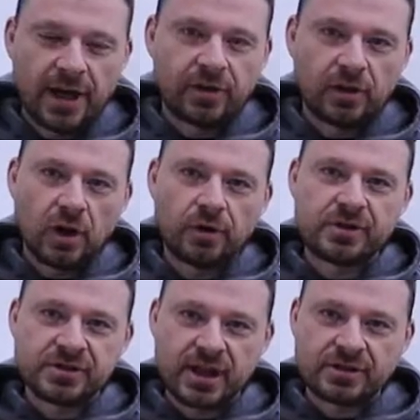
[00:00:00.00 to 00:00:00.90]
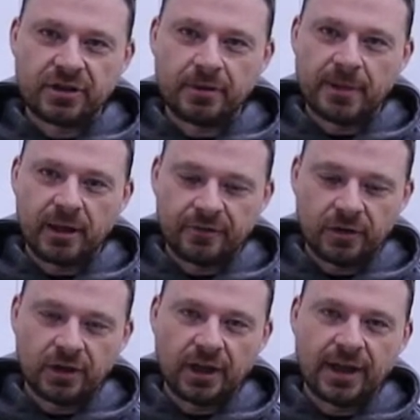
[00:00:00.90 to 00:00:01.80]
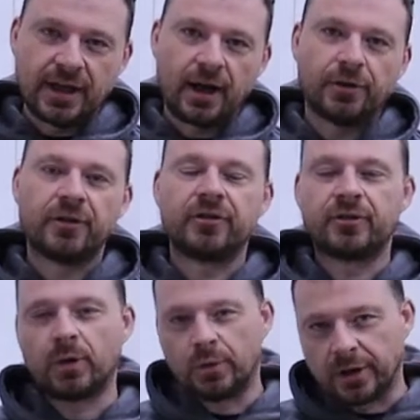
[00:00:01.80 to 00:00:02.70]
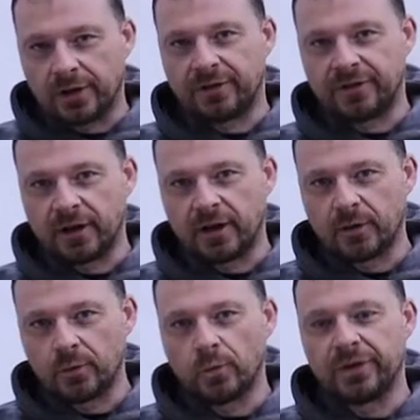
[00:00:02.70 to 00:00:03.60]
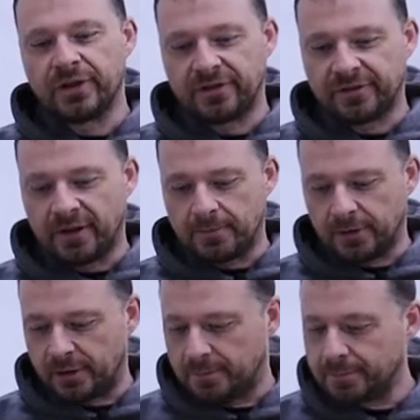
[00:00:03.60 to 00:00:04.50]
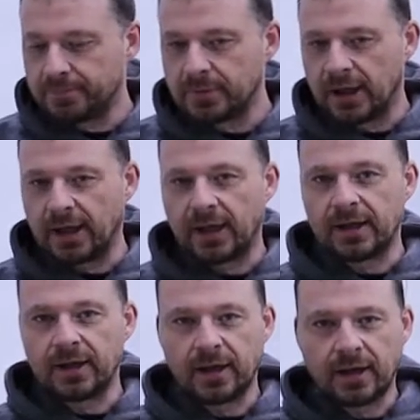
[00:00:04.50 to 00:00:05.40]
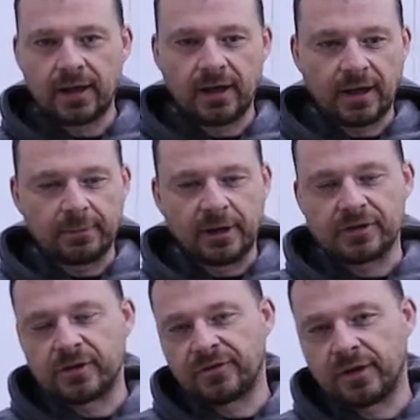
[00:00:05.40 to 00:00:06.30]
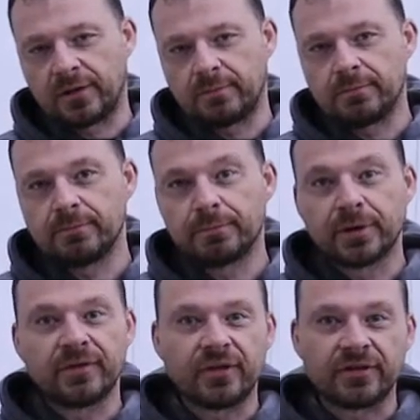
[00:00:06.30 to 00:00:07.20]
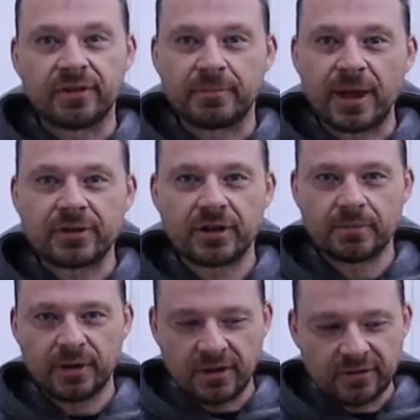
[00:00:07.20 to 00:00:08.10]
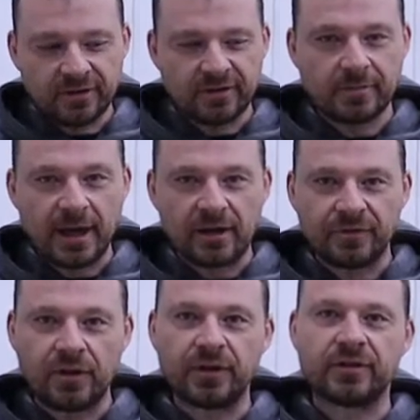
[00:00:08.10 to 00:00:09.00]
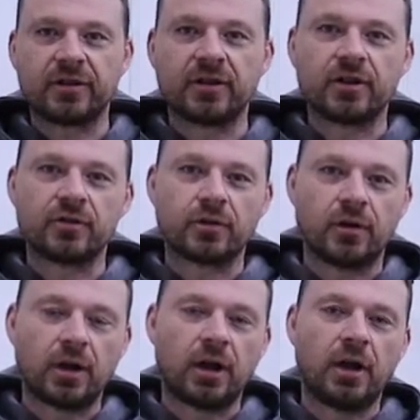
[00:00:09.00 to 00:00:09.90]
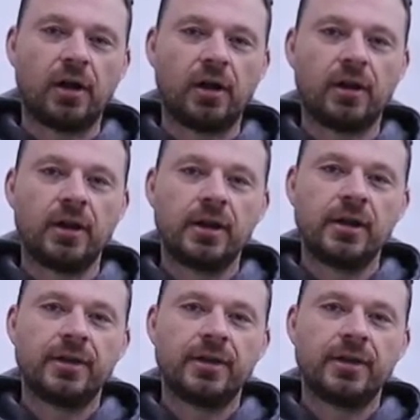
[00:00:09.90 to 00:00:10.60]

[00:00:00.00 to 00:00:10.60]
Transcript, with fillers: got the lower section of the manifold laid out. This is what we're going to start with the assembly. And uh, I'm not sure if I previously mentioned, but this is the manifold that's going to control all